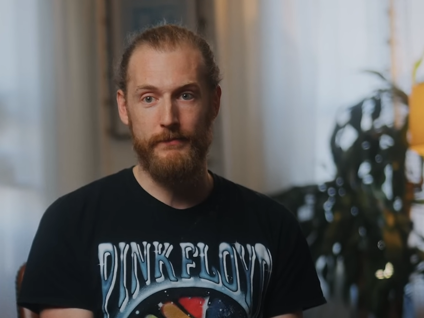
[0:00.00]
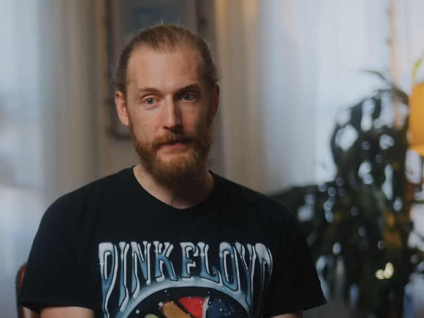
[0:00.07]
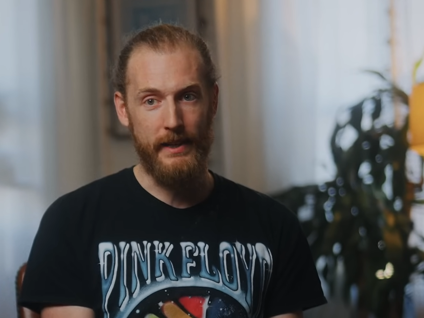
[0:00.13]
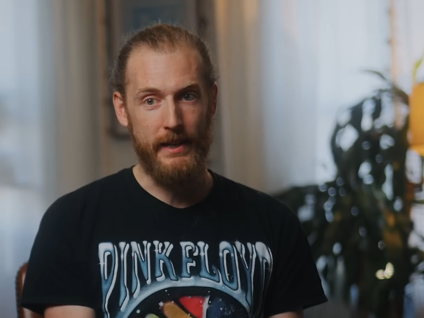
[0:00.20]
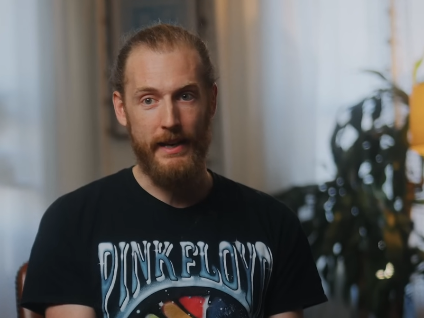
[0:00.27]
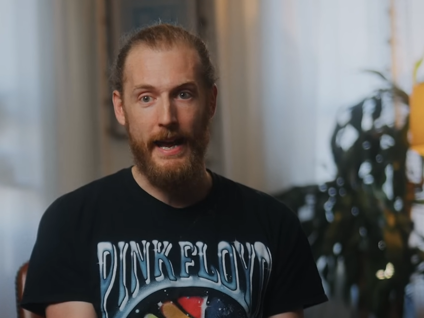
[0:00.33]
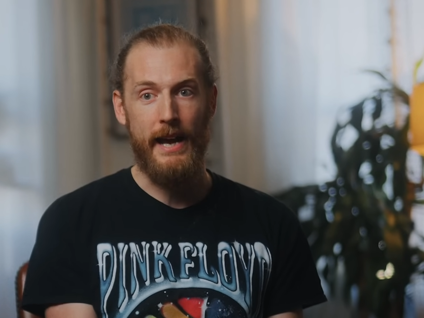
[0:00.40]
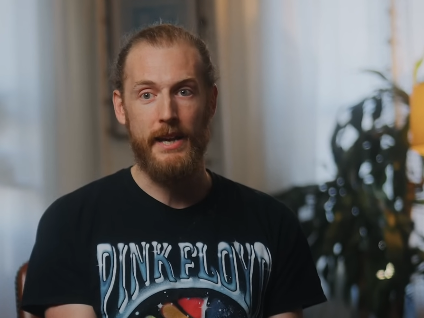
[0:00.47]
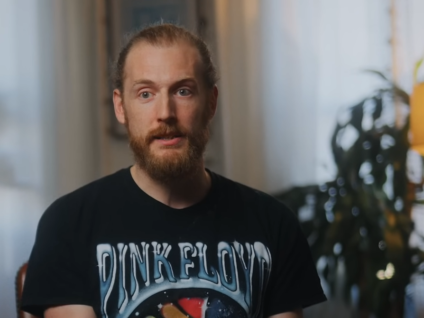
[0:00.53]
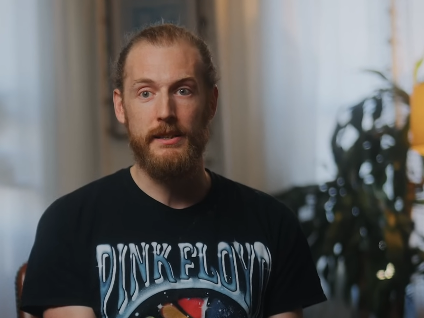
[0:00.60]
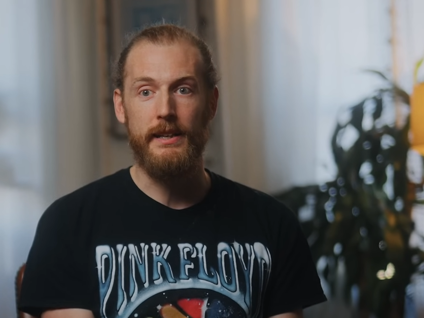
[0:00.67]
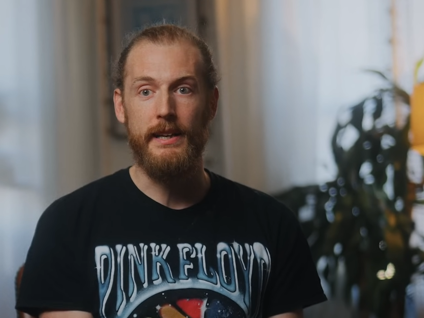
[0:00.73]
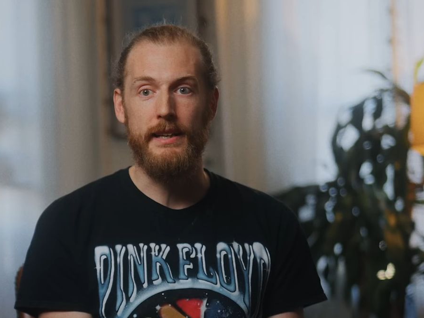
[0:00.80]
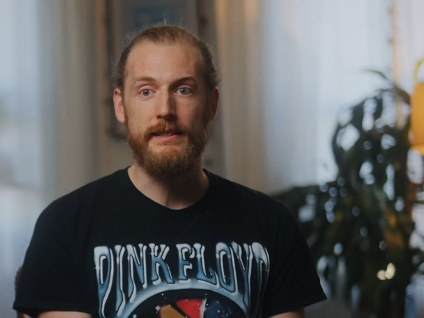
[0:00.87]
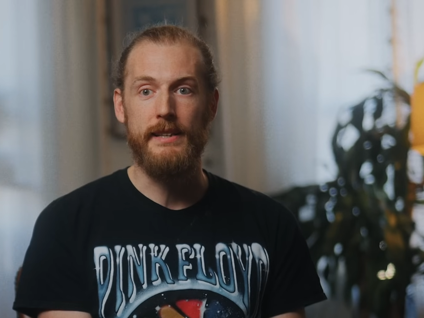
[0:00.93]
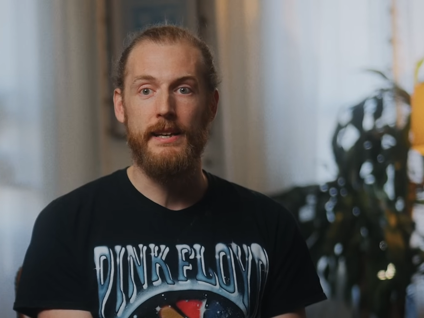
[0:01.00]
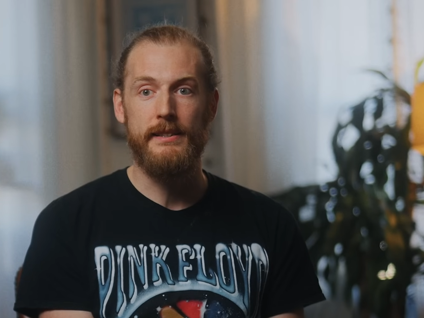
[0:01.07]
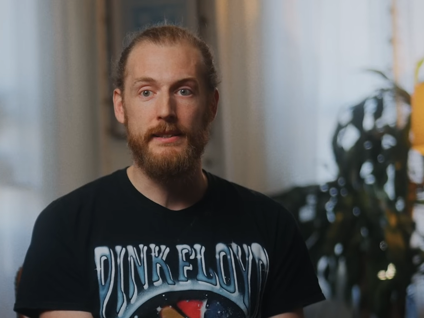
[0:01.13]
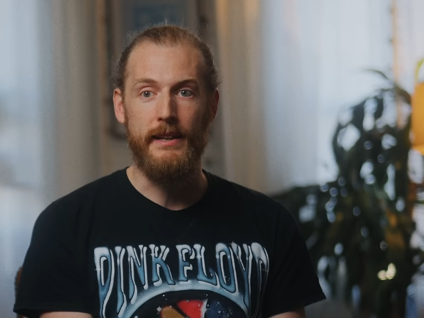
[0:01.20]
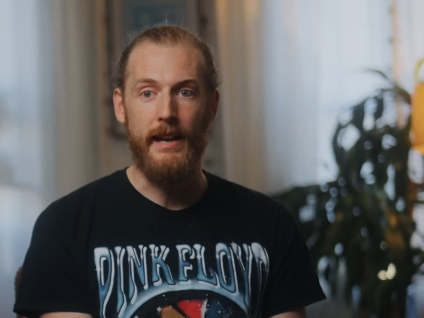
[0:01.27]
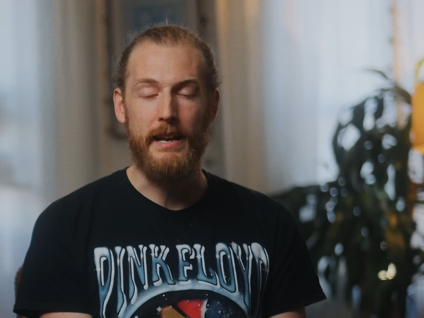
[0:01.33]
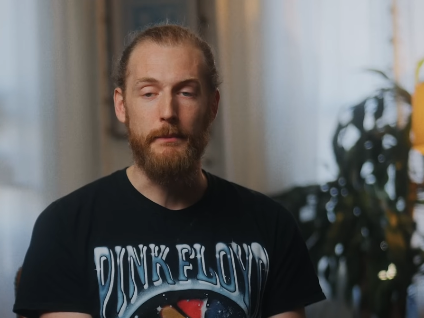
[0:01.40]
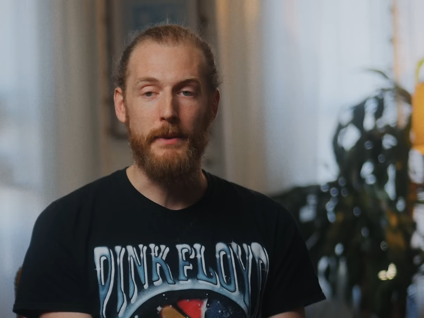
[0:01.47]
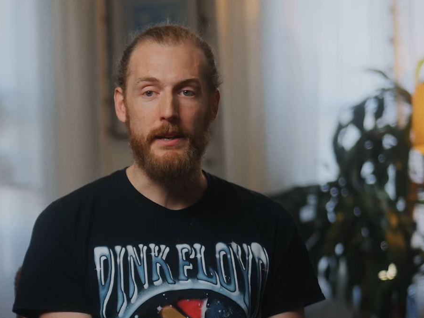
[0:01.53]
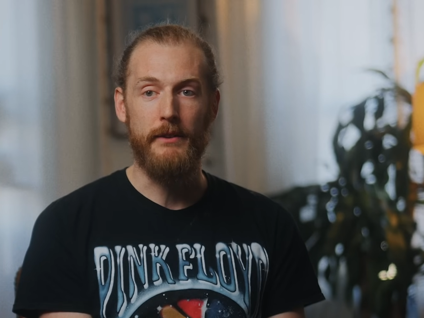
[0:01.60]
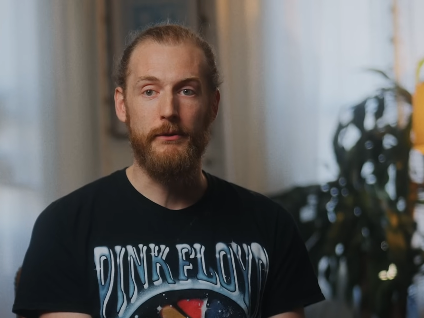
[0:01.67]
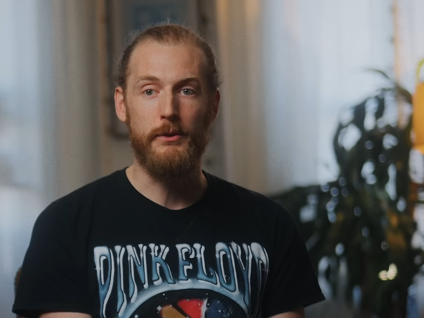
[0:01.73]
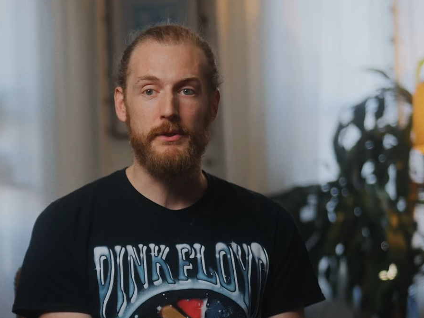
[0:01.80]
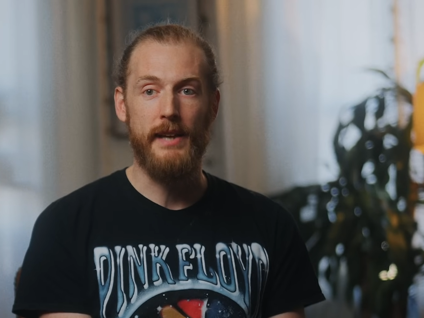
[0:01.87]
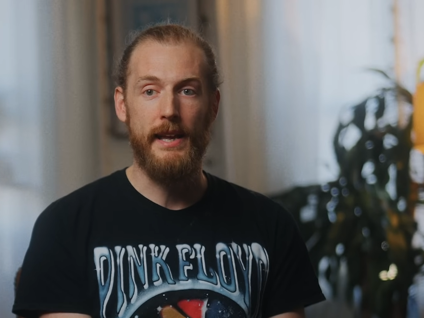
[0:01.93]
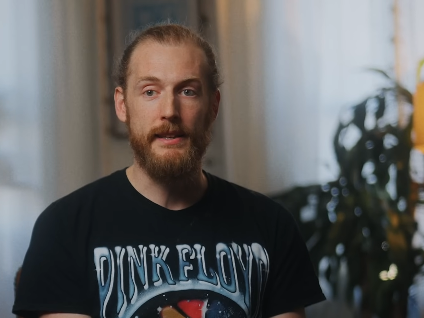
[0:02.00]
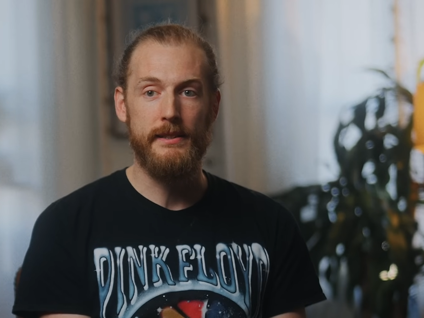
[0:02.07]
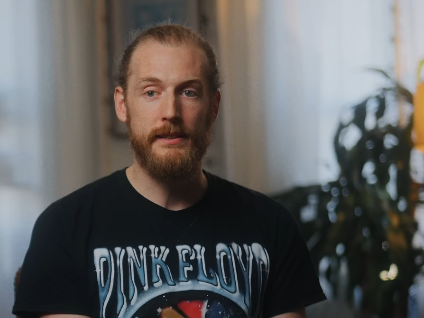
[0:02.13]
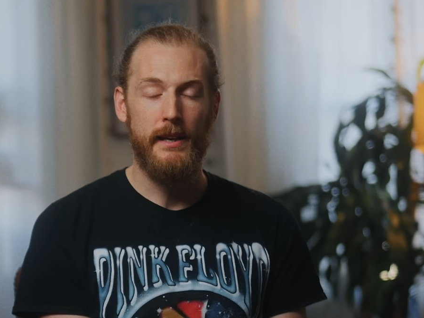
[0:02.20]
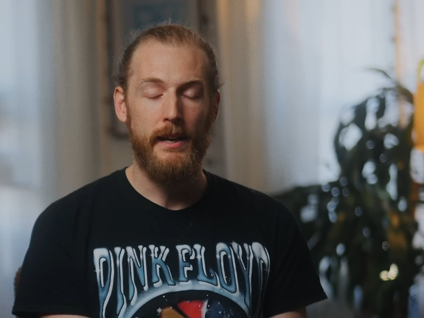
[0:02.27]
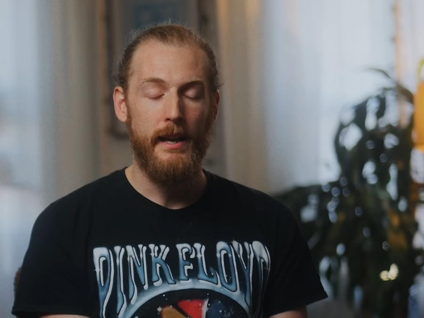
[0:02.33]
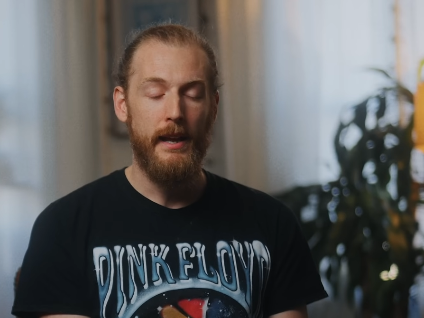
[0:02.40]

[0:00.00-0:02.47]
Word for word: didn't actually exist in any meaningful sense.